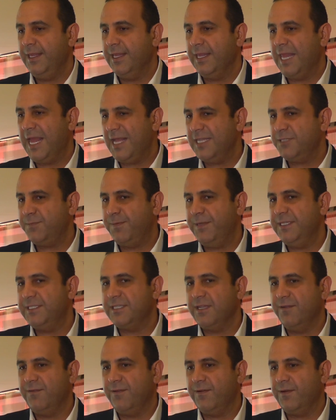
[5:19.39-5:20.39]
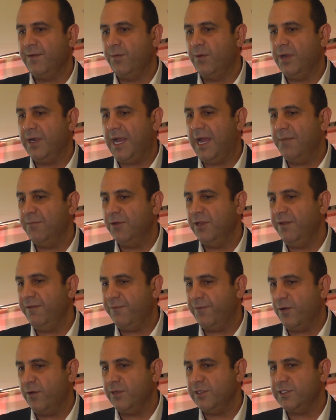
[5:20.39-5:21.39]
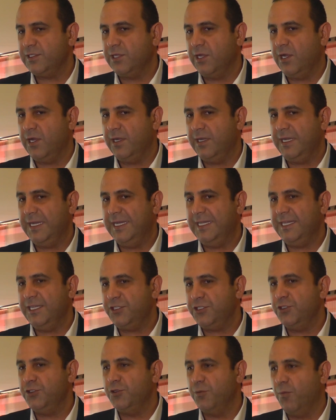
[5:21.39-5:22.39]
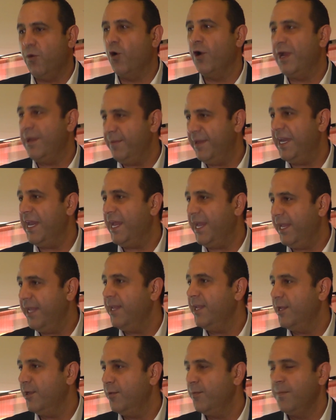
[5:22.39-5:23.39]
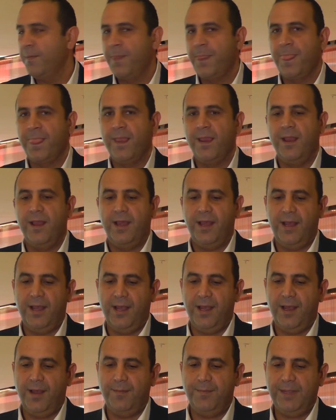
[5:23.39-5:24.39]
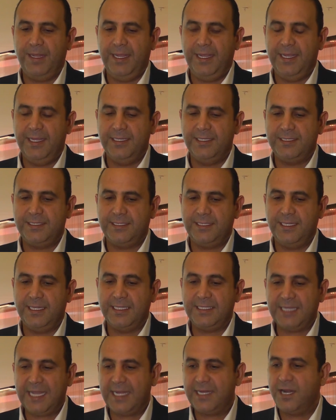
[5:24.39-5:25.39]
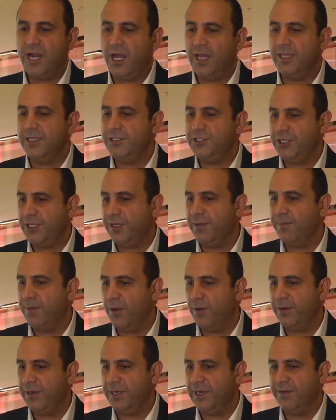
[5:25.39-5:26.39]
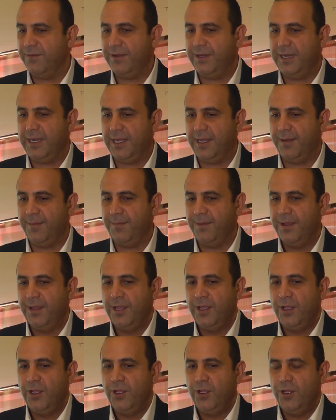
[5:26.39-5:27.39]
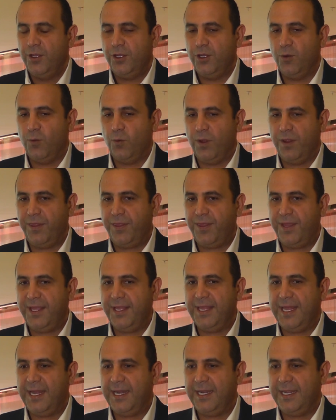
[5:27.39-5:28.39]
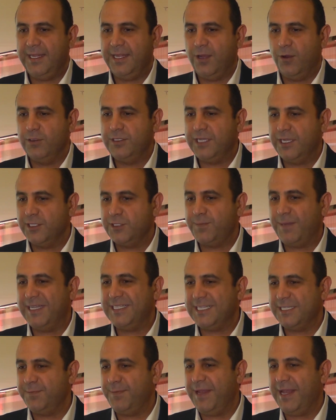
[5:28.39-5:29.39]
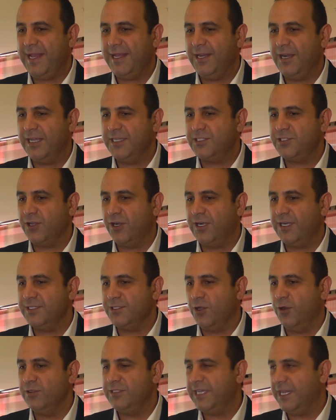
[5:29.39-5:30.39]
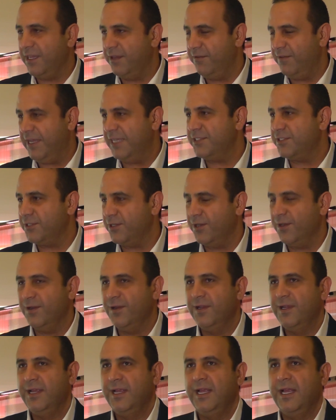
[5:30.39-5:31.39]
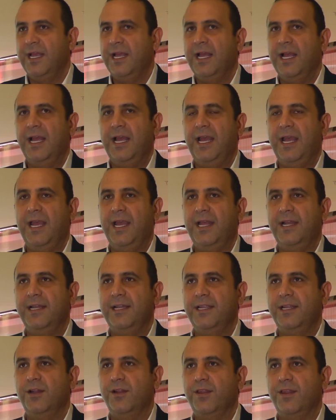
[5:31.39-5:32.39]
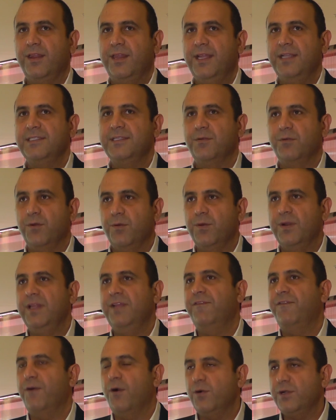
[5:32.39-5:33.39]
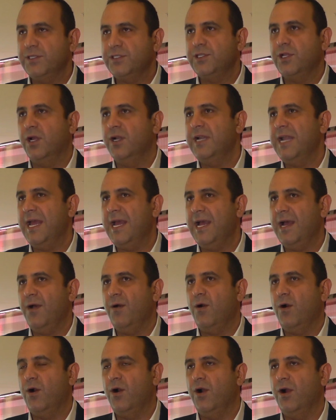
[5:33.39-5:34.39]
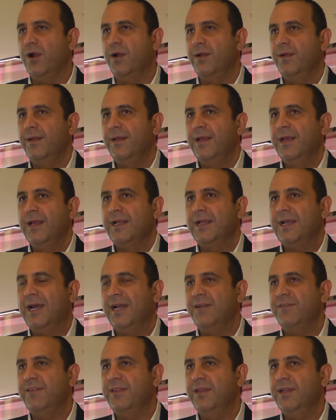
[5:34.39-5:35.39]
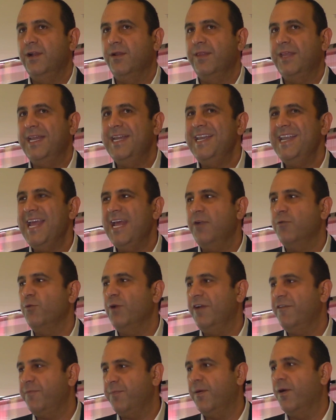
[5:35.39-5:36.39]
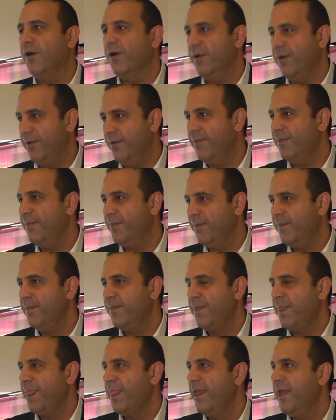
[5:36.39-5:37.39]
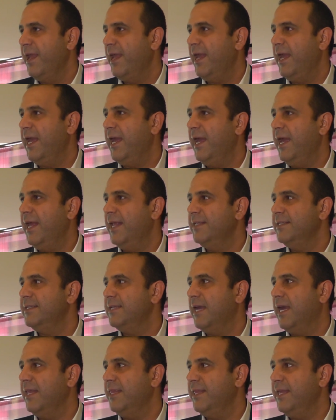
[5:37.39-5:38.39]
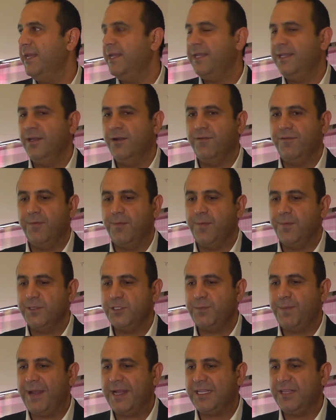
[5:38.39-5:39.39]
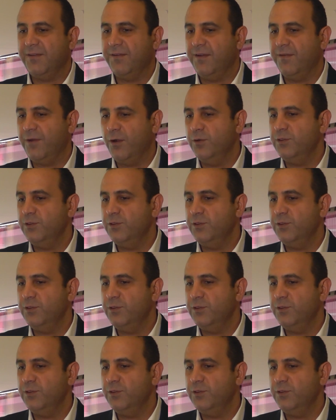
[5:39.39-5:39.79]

the last piece of what I'm really focused on, in addition to more M&A, is the technology component of it. One thing that in the hotel space is, I started as a hotel investor, and the things that we're really focused on now are kind of the net RevPAR. And I think from a perspective of